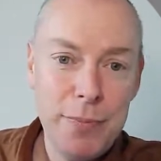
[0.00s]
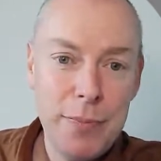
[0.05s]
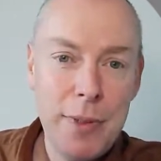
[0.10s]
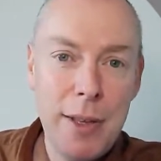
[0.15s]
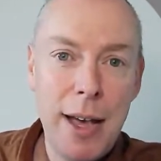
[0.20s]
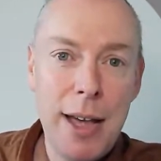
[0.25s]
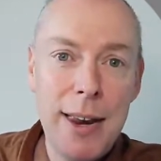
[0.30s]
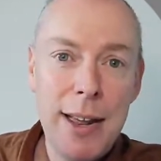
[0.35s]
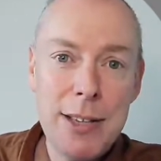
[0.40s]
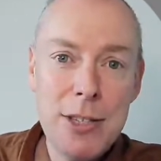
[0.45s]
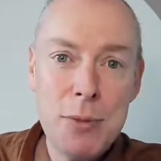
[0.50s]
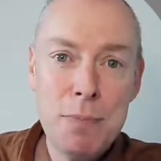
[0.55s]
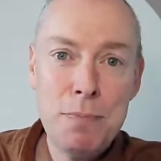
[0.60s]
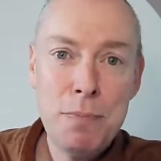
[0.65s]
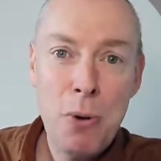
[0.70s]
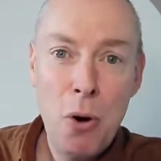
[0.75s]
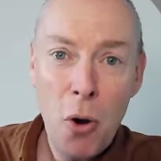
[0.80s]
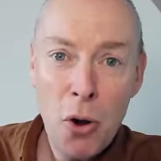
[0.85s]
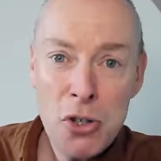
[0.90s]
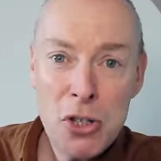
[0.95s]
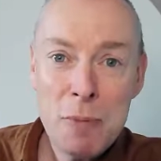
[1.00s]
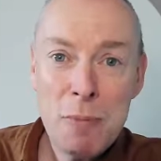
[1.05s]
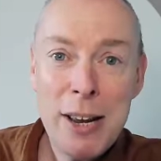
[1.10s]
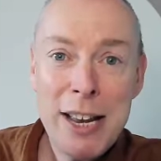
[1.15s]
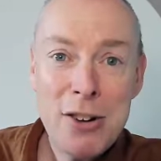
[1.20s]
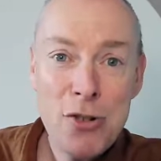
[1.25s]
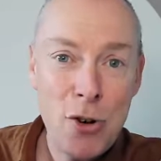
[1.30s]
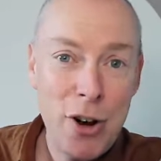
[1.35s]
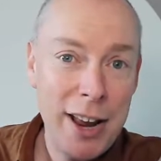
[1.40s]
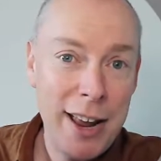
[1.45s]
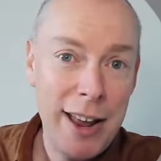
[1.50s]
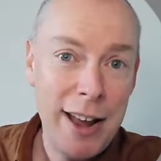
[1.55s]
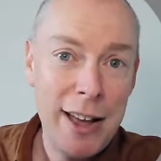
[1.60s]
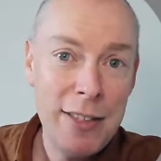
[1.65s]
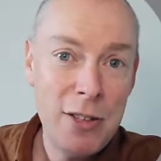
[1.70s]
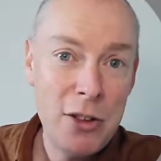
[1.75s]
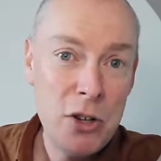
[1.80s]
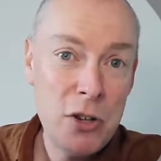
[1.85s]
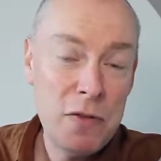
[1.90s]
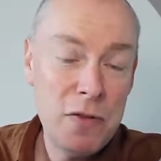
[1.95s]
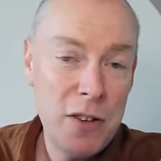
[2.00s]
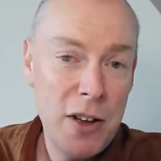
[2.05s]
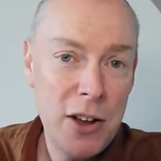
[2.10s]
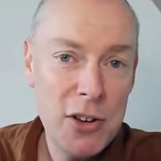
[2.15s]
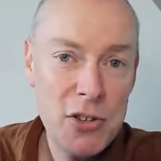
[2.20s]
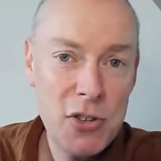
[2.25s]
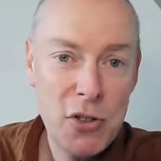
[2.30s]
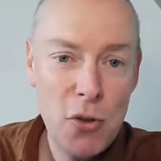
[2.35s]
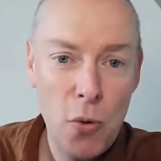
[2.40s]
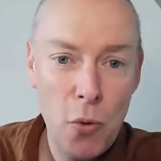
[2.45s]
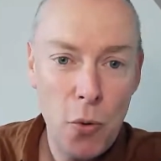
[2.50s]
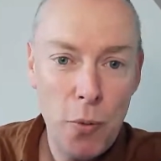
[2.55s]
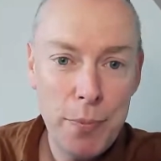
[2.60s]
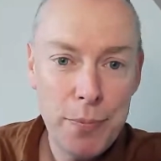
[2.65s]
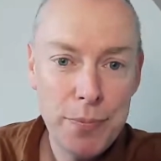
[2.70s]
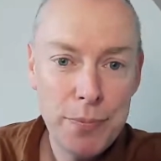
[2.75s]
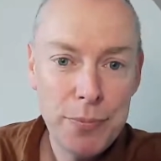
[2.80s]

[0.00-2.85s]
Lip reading: and it's possibly trickier than you first thought,